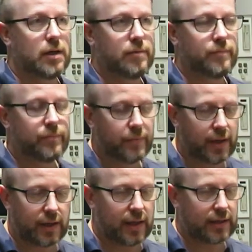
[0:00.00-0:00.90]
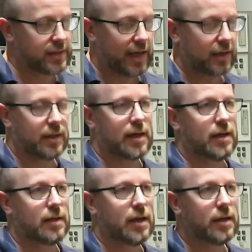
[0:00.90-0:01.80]
Um, exactly
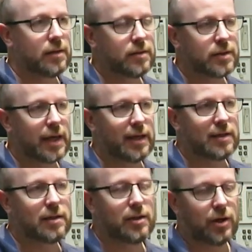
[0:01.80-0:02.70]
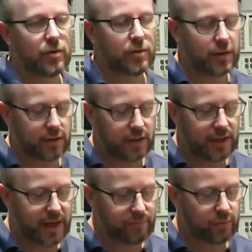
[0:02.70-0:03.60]
that, and it, you know, the the
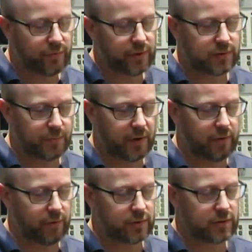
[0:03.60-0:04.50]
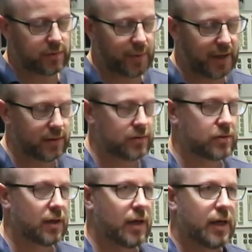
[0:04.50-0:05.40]
level of interference
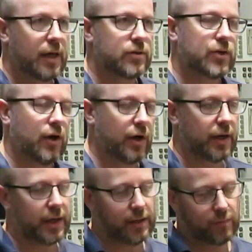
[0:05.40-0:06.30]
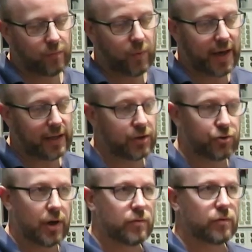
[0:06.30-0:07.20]
depends entirely where the
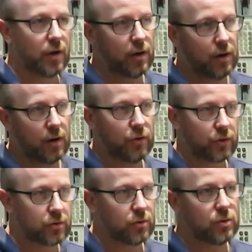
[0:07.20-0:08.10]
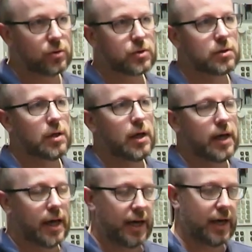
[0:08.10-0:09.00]
drones are on the course,
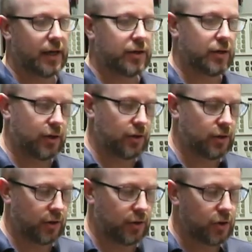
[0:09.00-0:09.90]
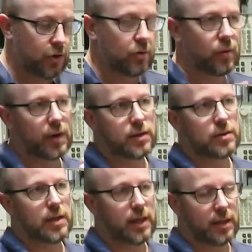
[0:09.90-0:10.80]
and you know who
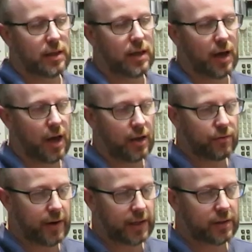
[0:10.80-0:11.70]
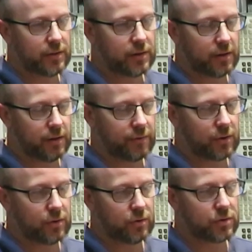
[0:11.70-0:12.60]
is at the other end of
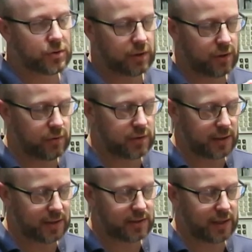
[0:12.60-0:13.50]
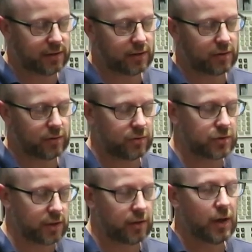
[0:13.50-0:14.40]
the course, who's at this end of the
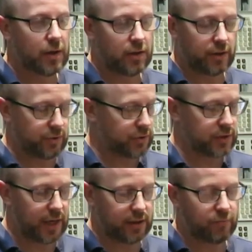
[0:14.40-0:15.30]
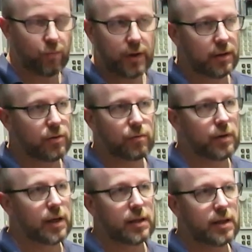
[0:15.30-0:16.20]
course. So, like you were just saying, if one in
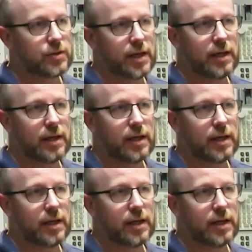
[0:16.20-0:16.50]
three at this